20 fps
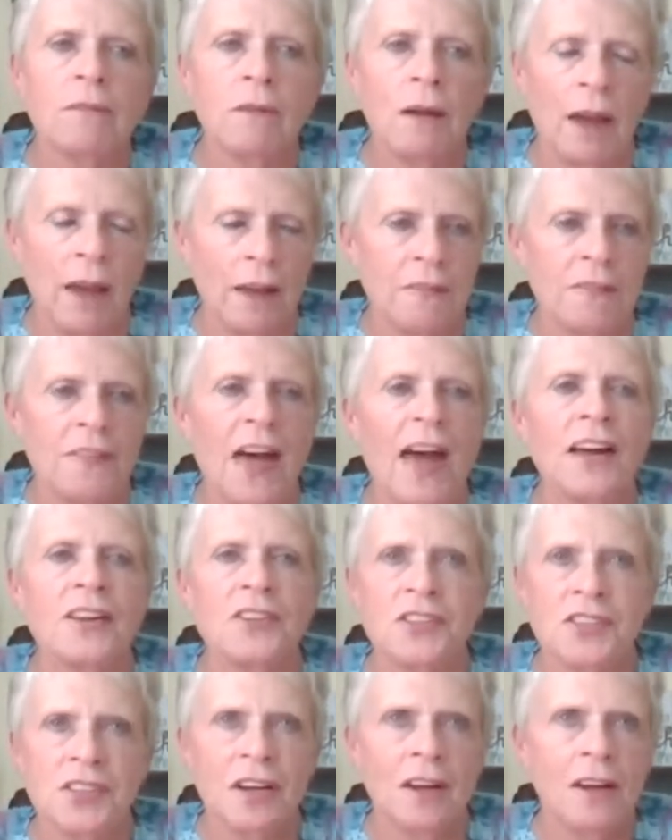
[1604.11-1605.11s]
And
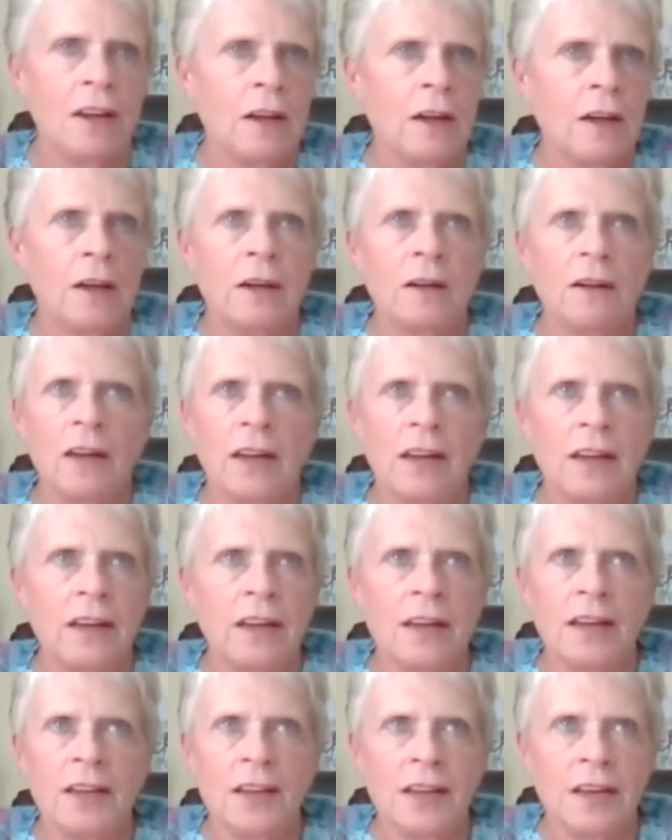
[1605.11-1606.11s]
that's, in
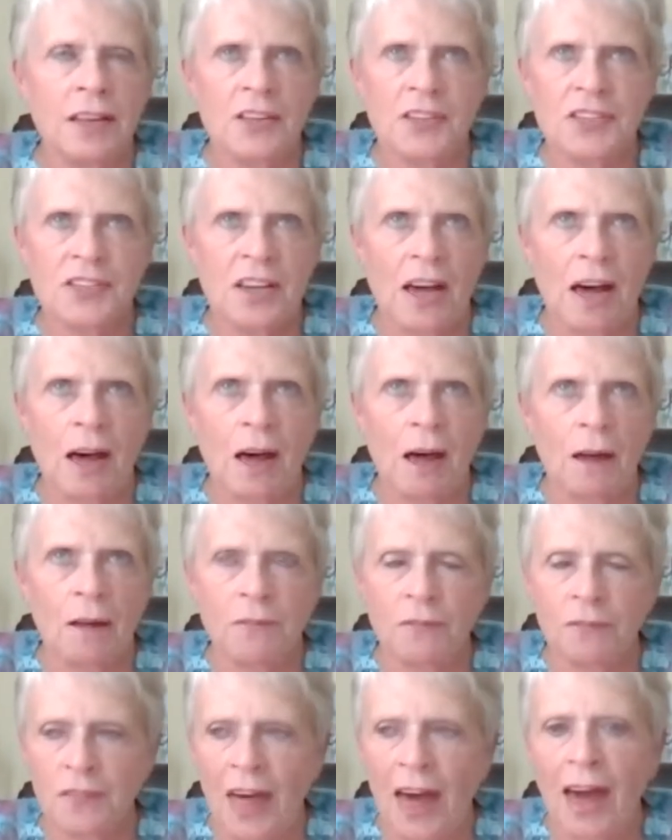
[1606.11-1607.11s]

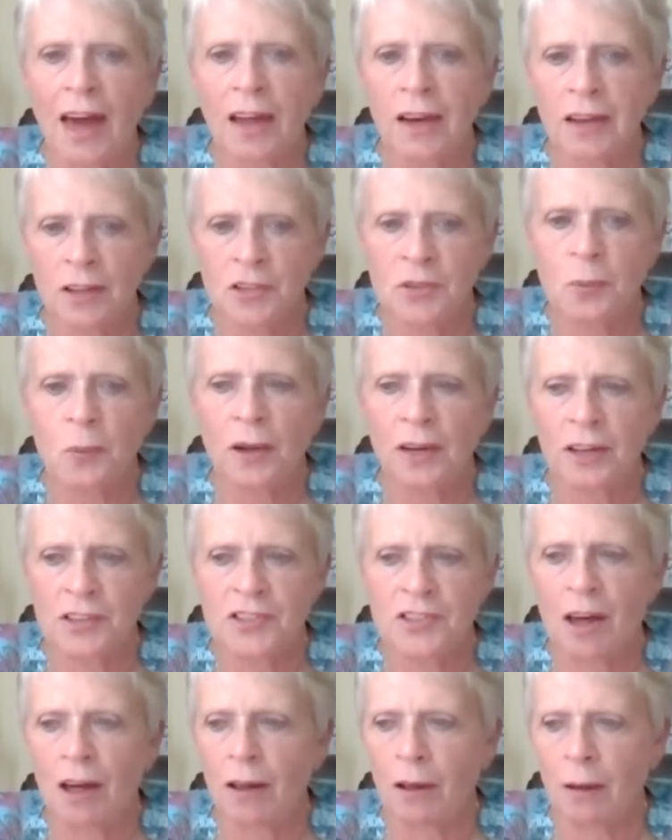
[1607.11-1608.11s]
itself, that is what
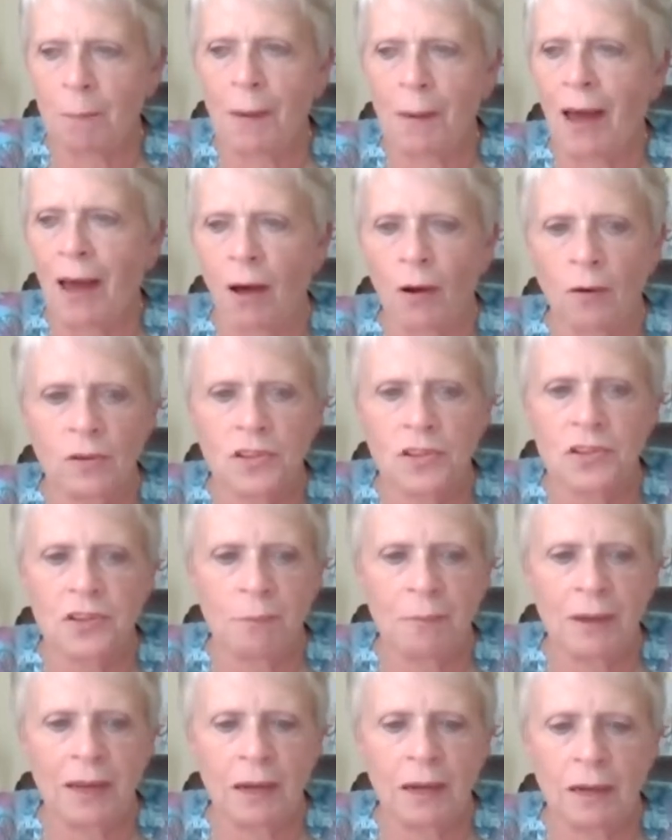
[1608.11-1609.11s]
it's all about to
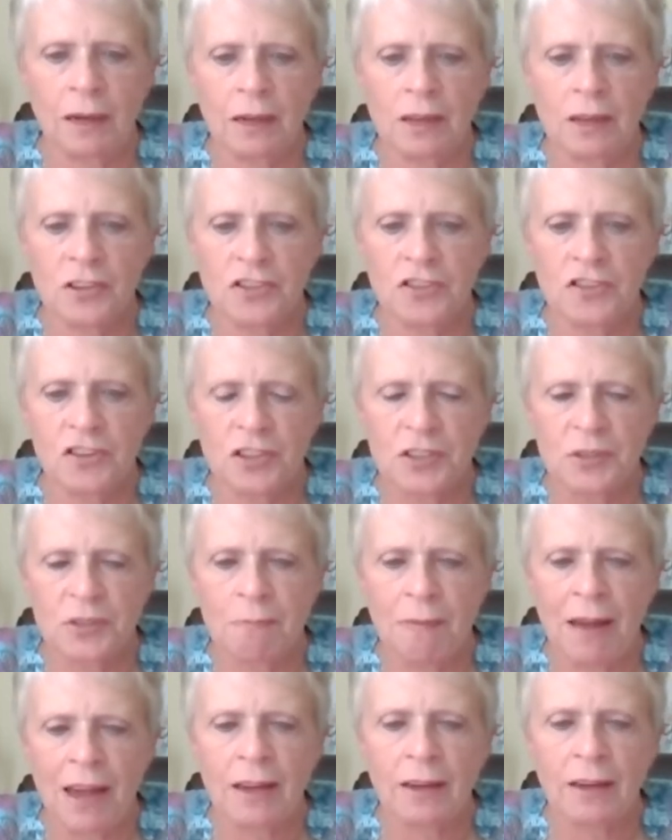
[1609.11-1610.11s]
me, is just
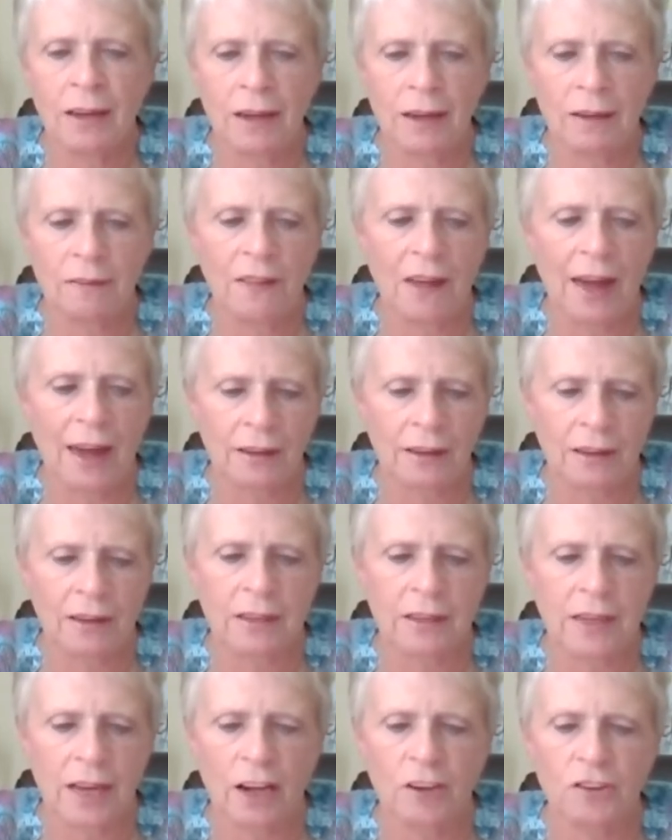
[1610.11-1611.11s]
making that
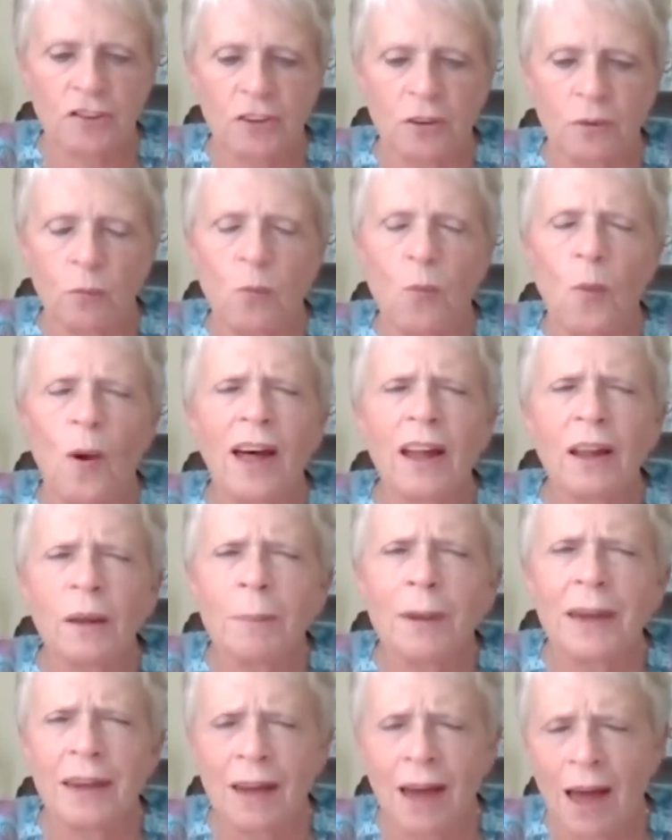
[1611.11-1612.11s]
connection well
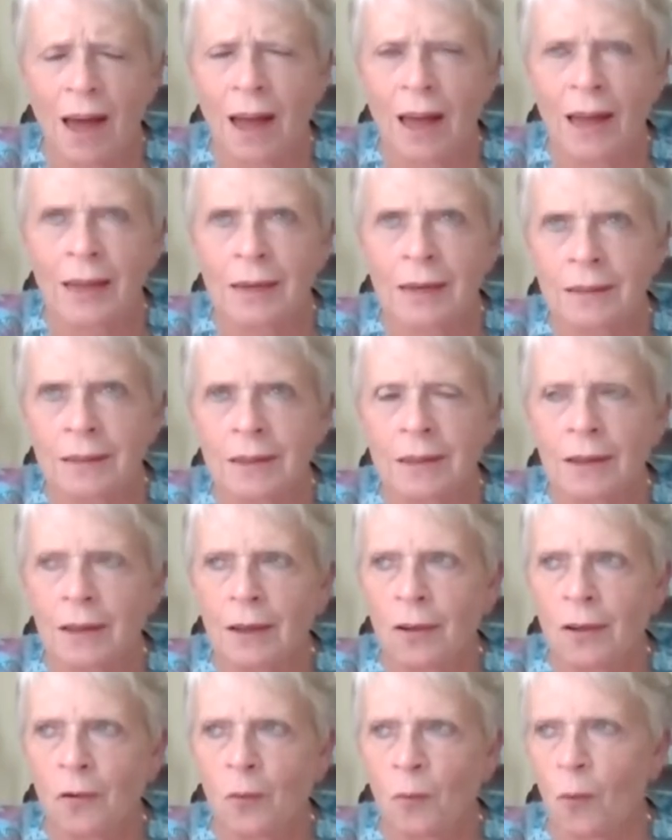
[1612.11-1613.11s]
beyond
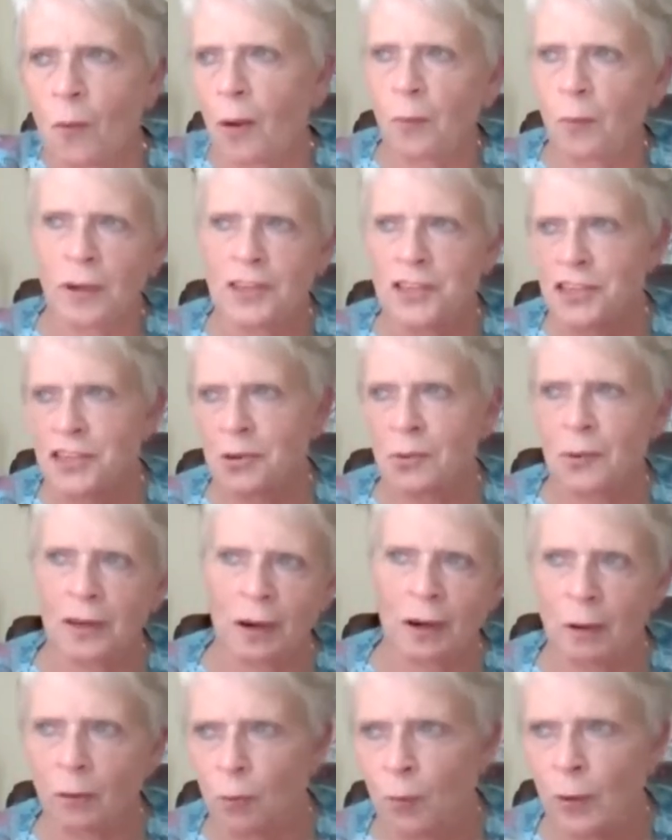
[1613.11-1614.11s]
what we do in
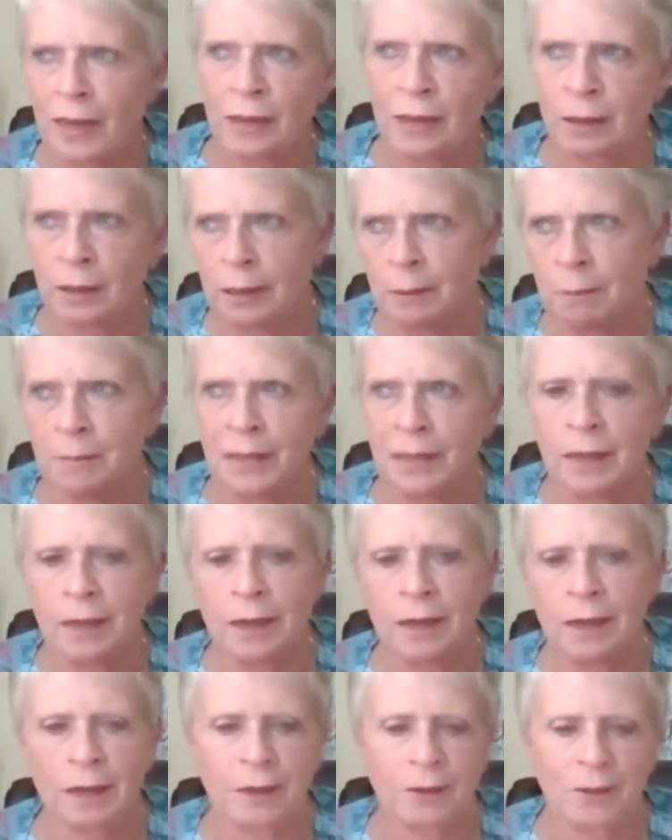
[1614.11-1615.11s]
our weekly
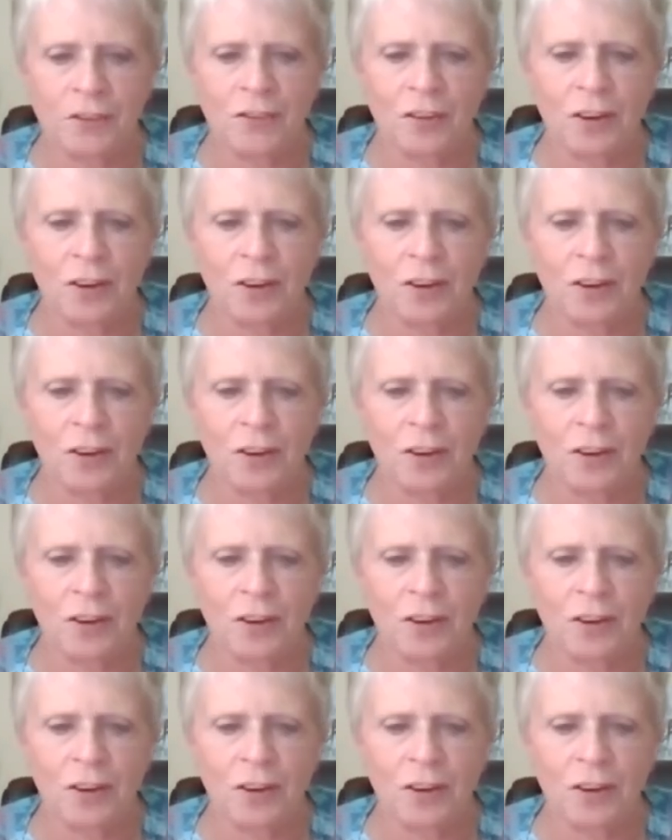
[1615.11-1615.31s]
meetings.